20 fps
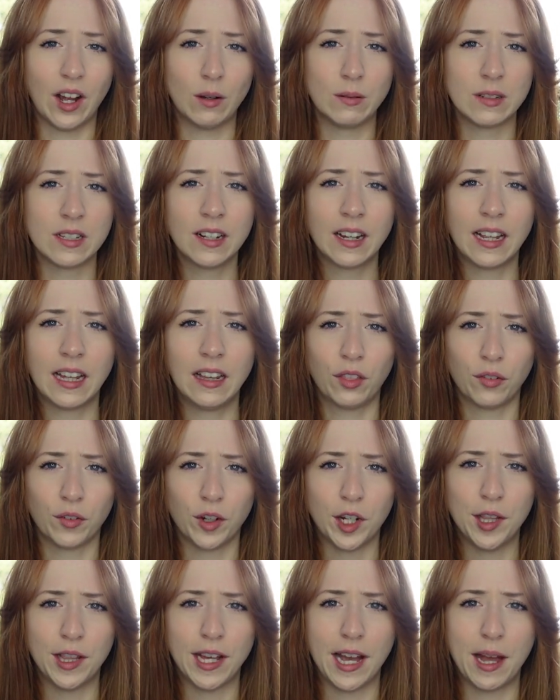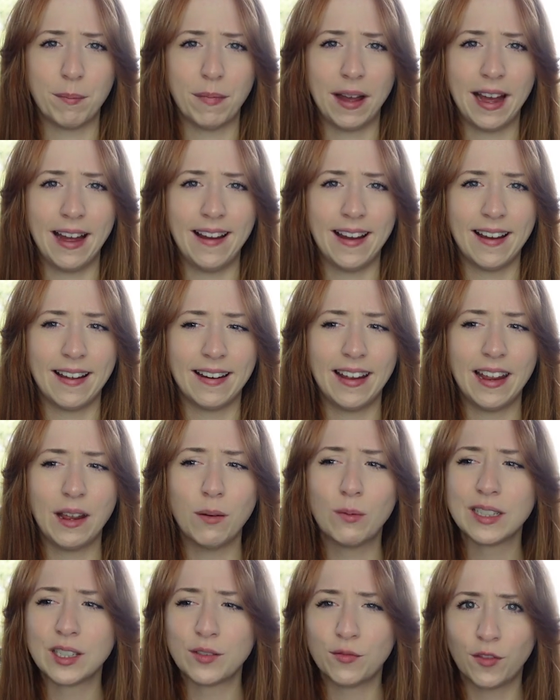I was looking through them, and
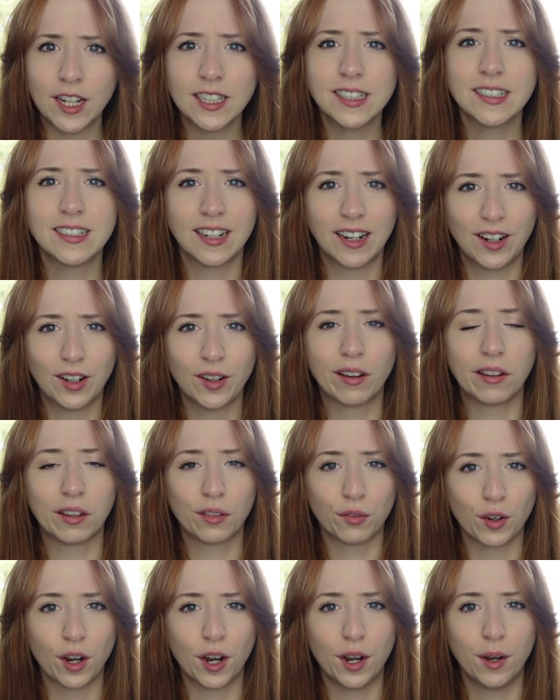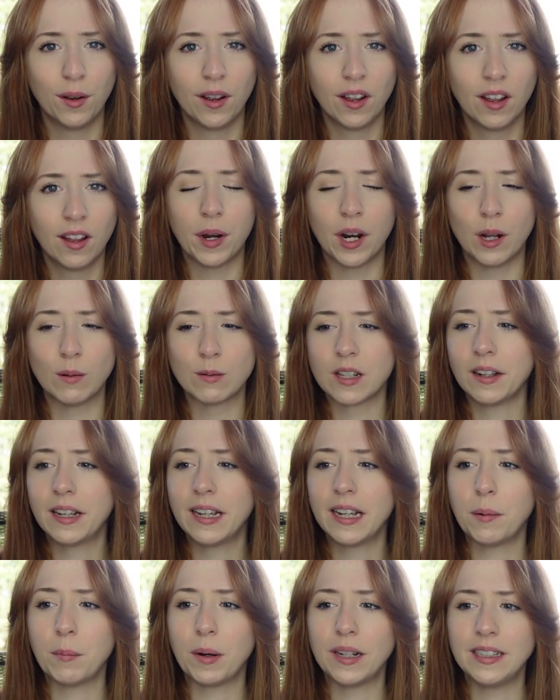it was fun to look through, but I was
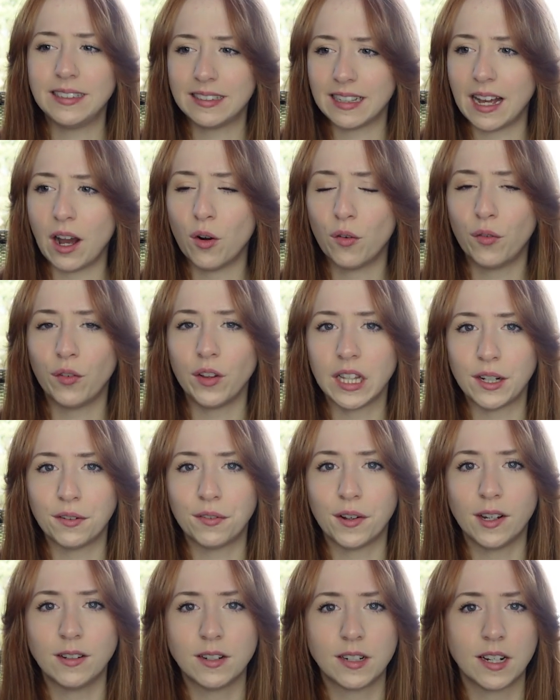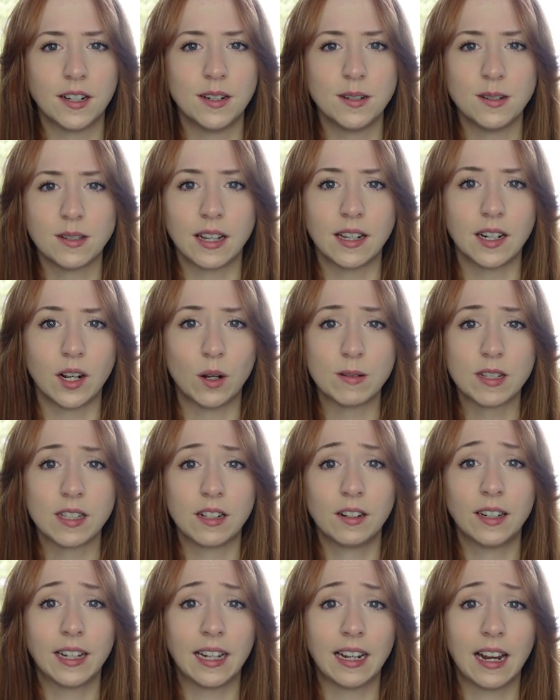looking at myself in the photos, and I was
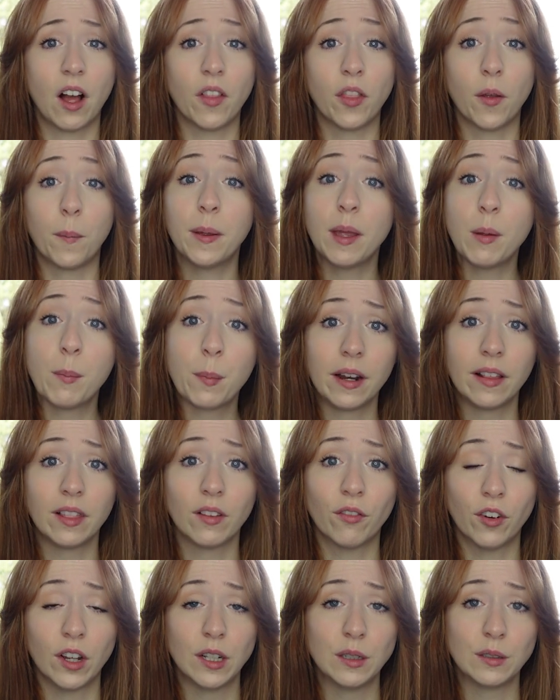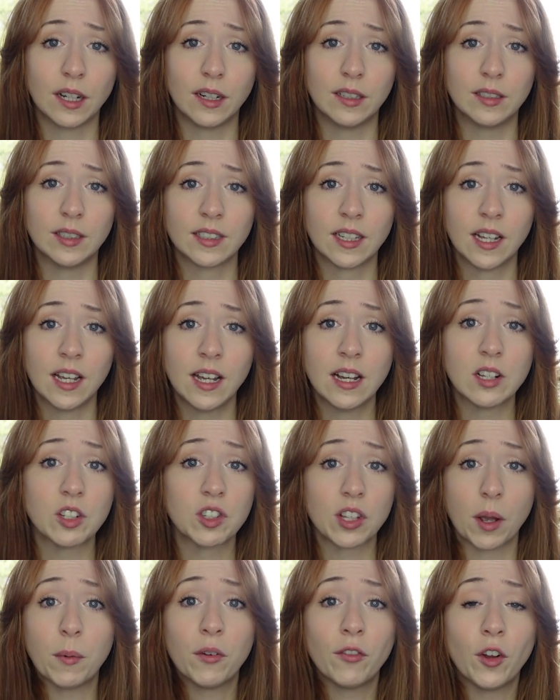looking at other people in the photos,
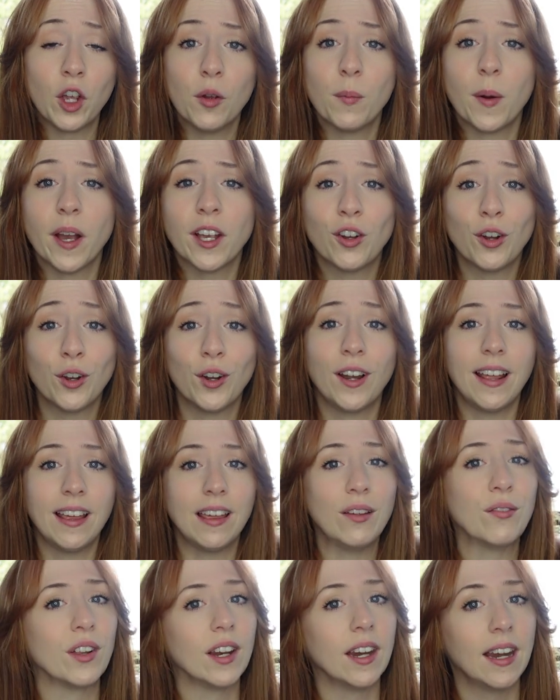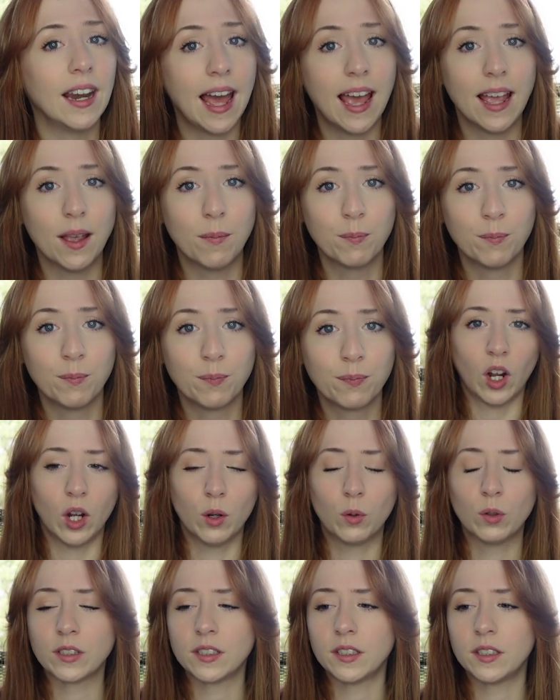some of whom I couldn't even name. I
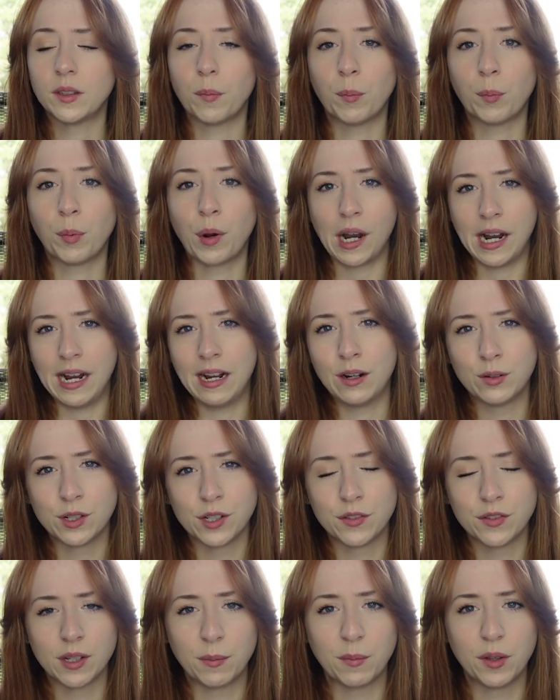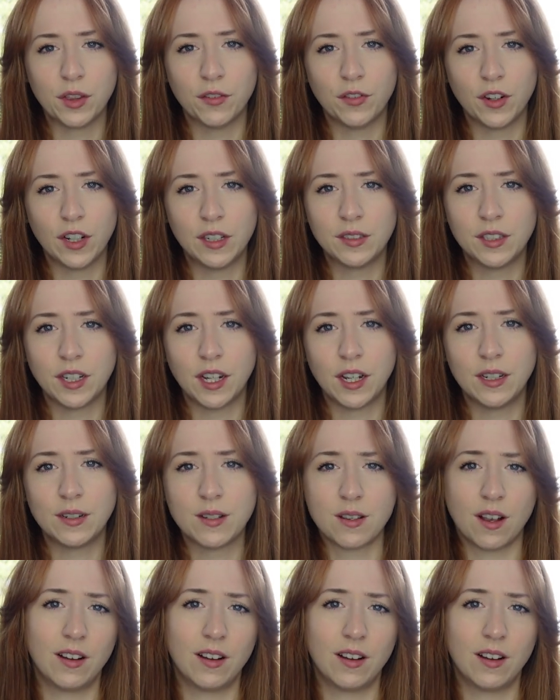wasn't proud of some of the photos.